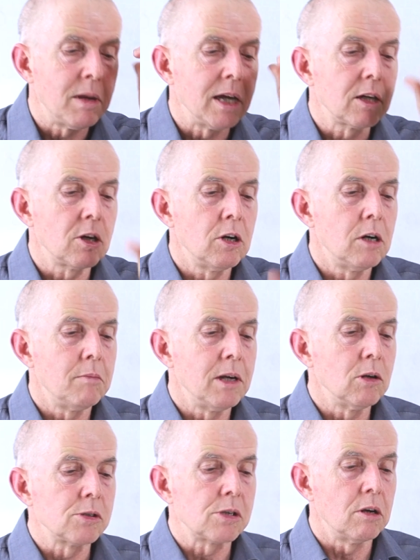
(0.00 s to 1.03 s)
may occur, it may
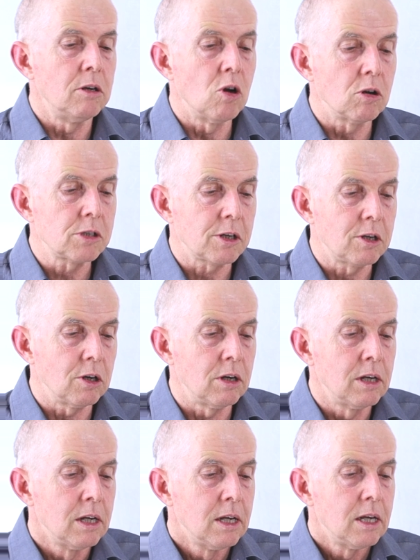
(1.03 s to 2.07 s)
also not
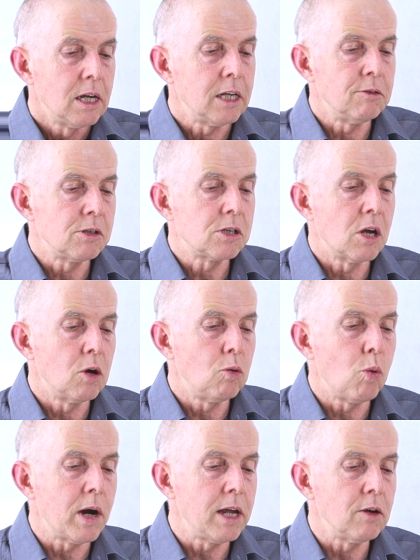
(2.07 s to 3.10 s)
occur, and there's no
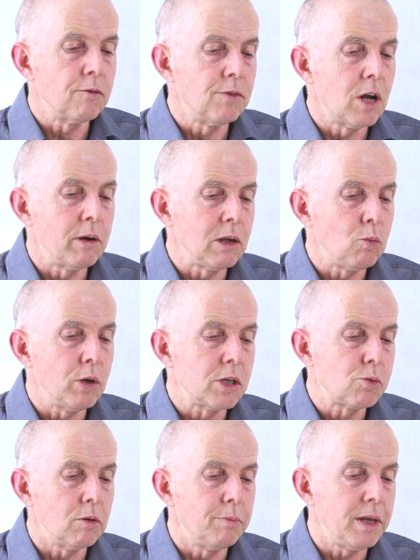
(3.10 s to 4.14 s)
way of knowing
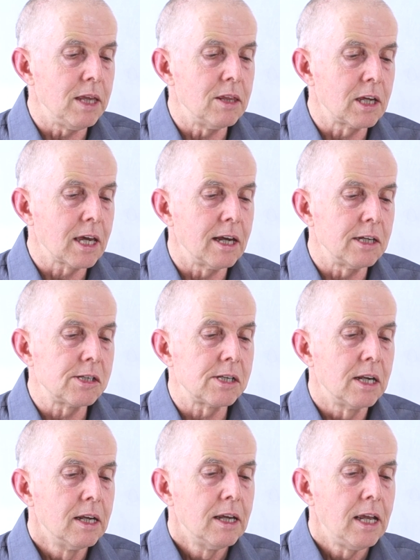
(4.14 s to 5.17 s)
which will be the case
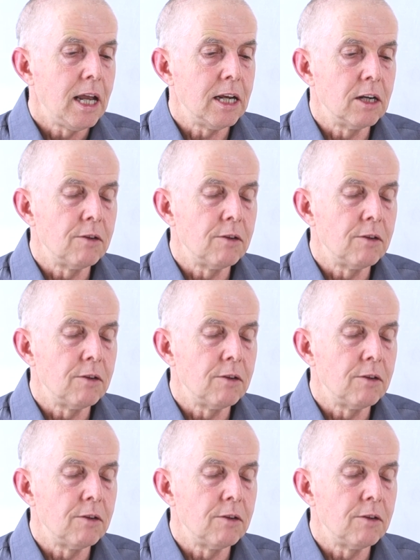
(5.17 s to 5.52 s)
in